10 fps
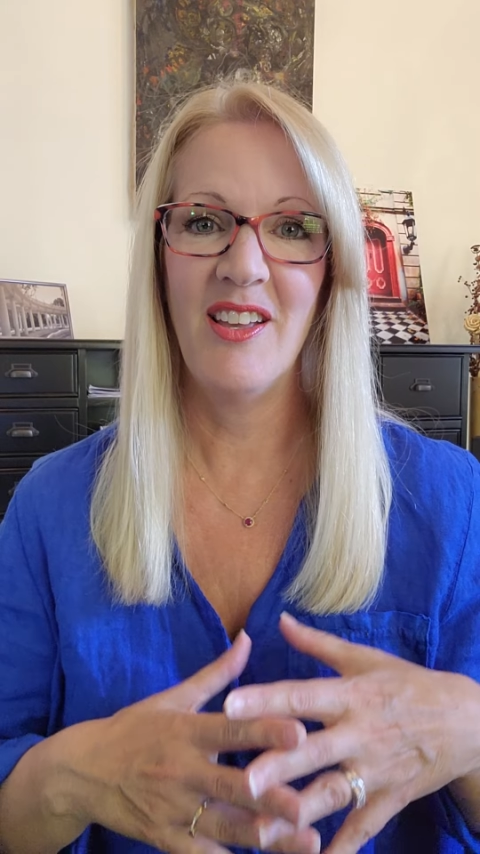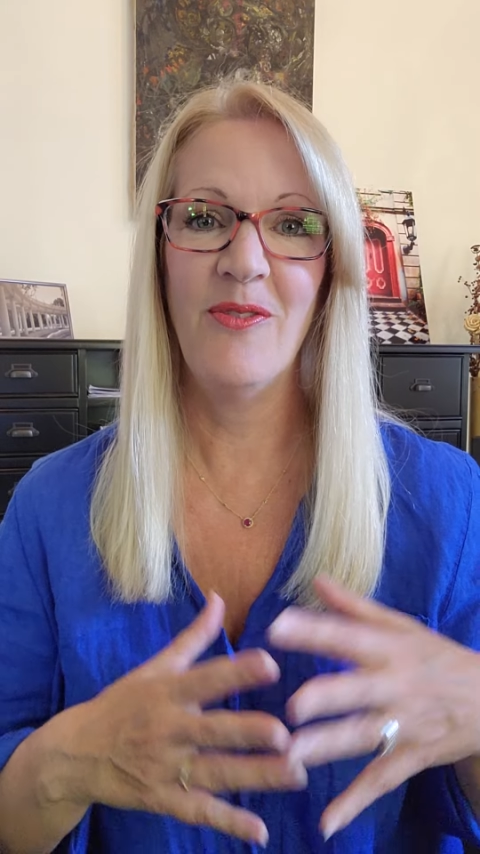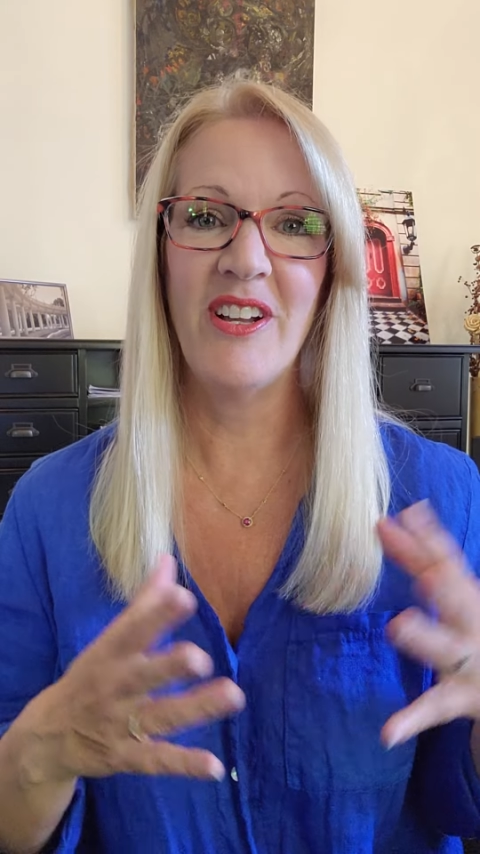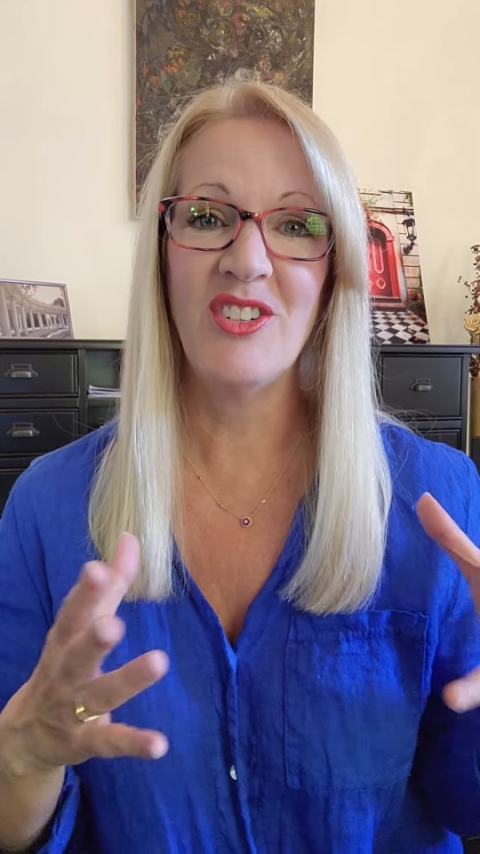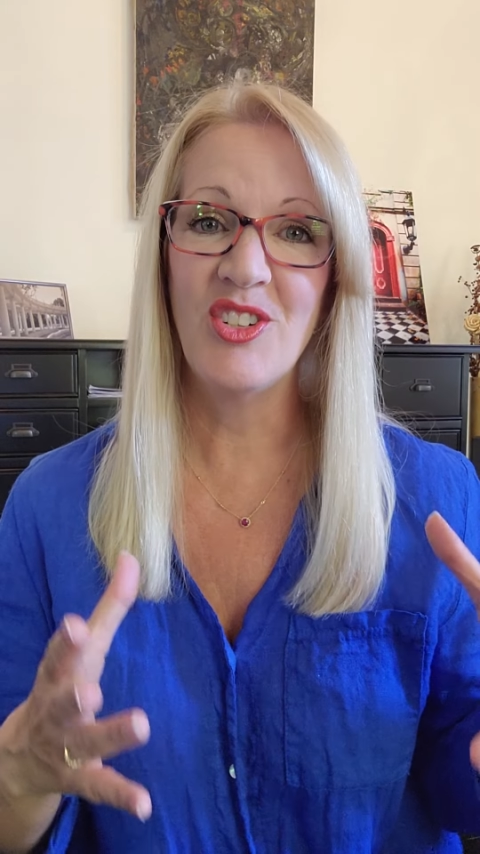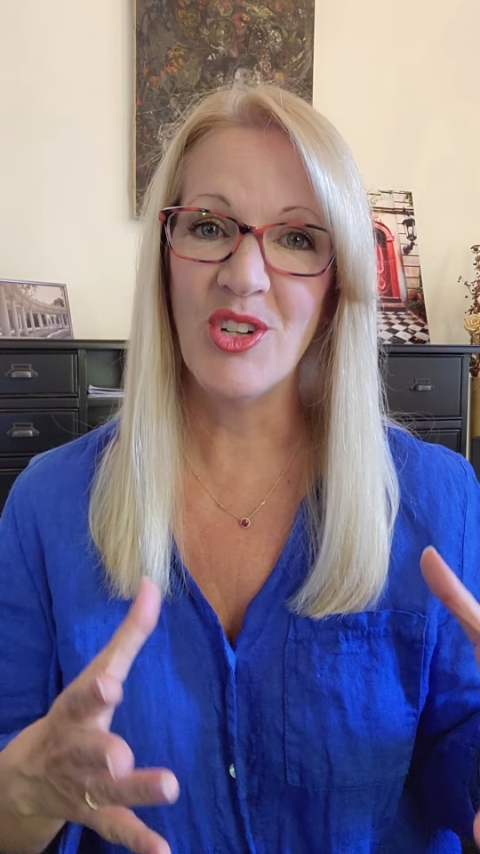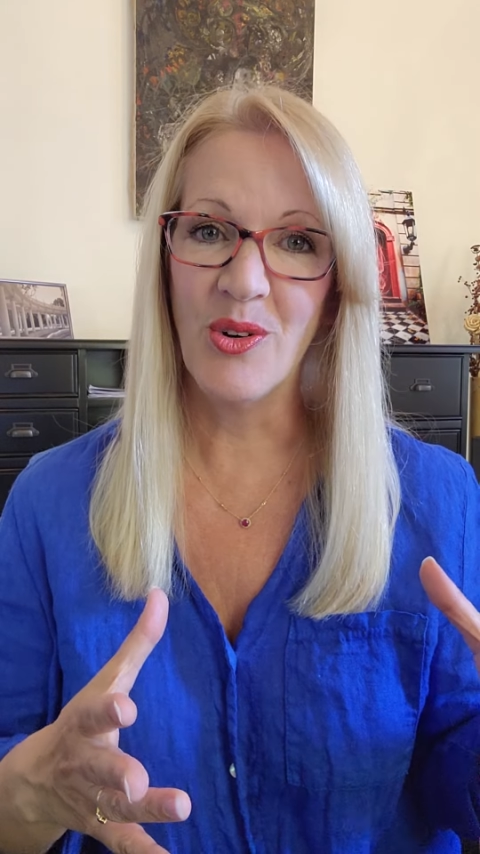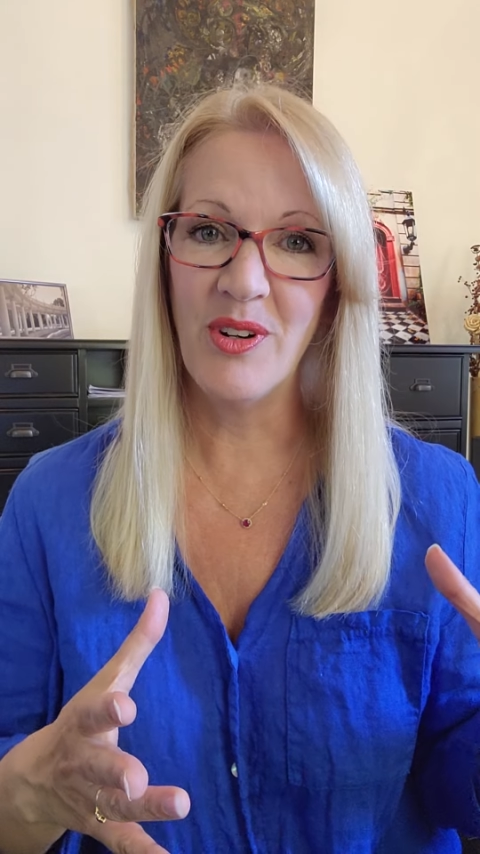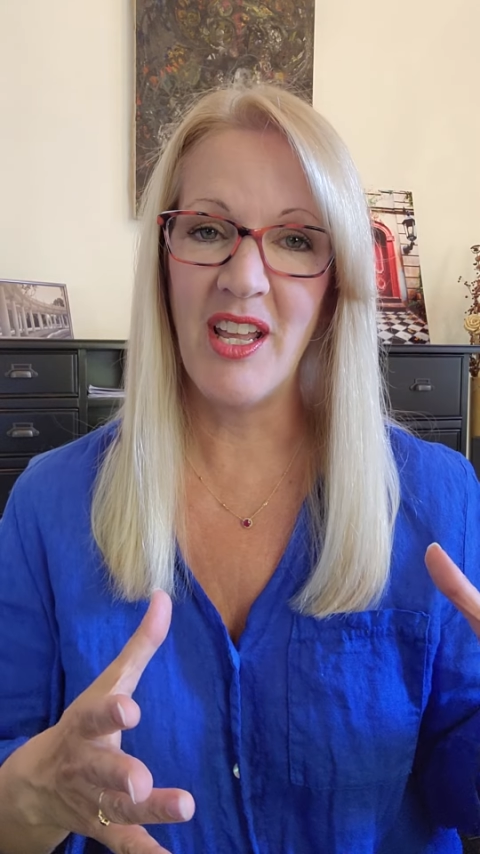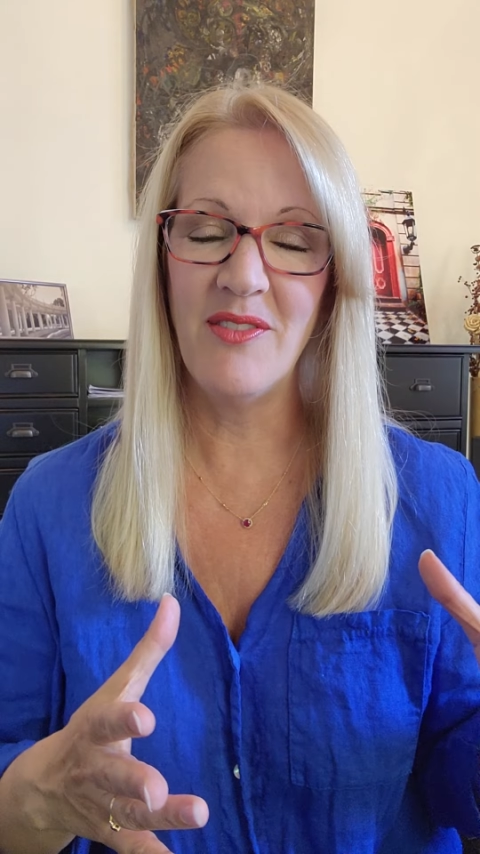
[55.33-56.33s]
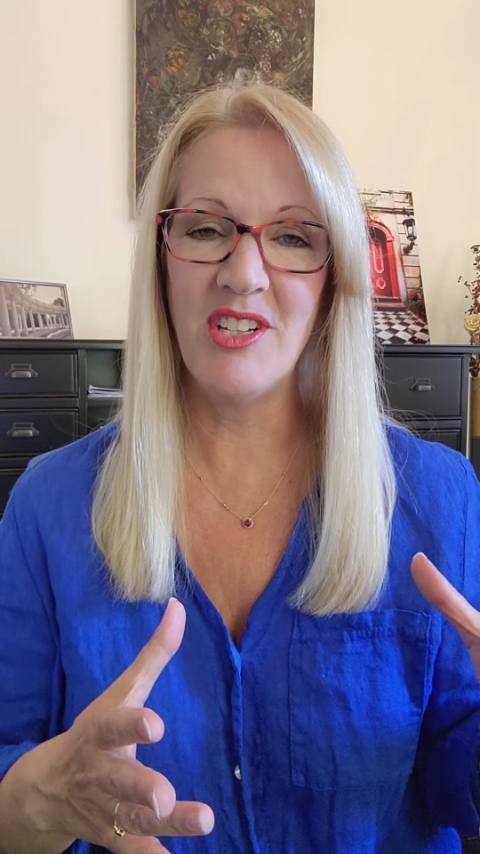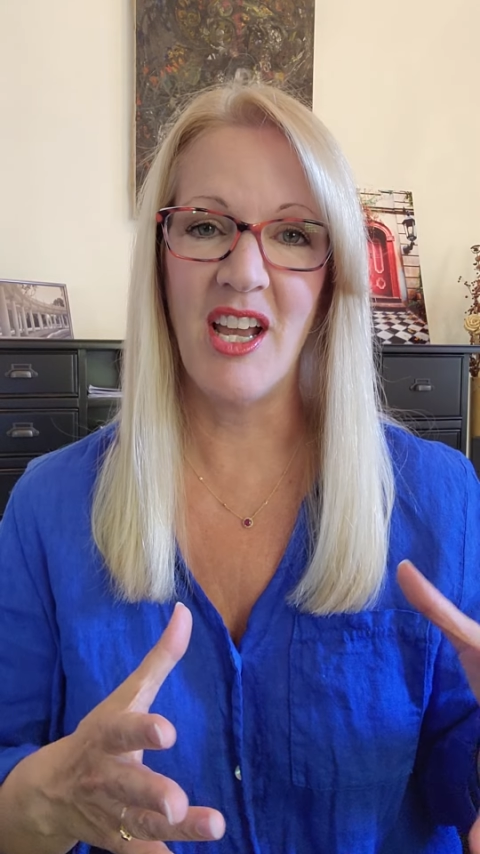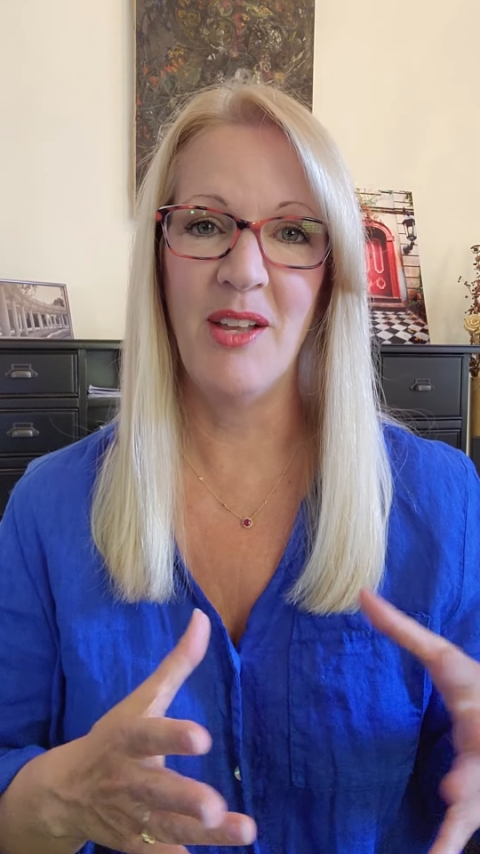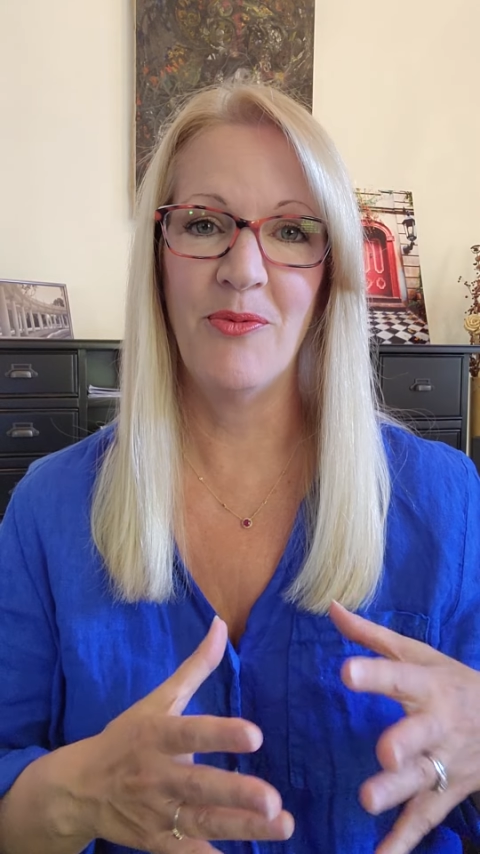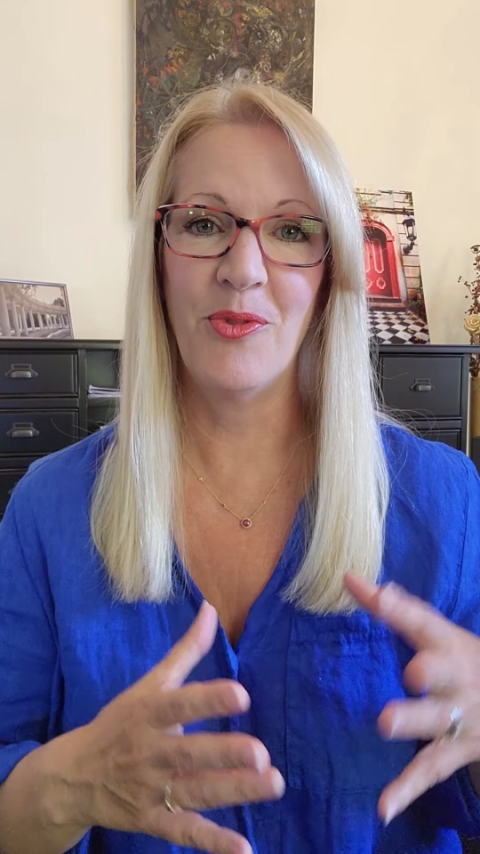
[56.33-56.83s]
If I don't have
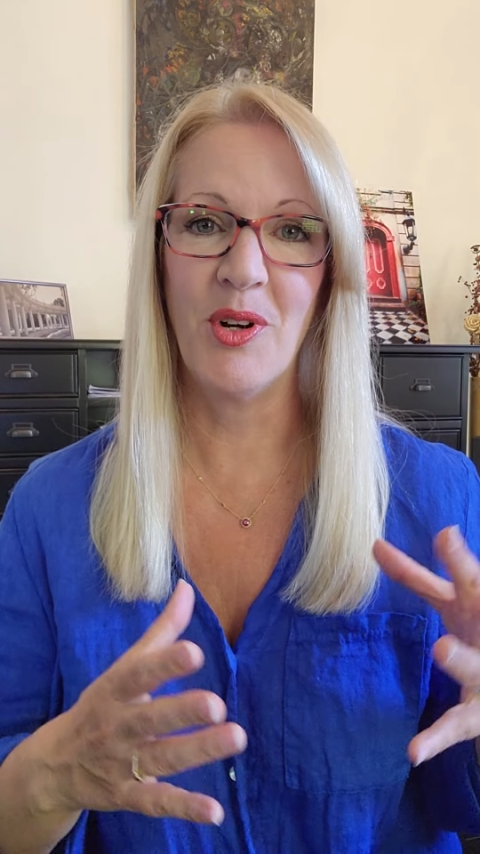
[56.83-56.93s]
time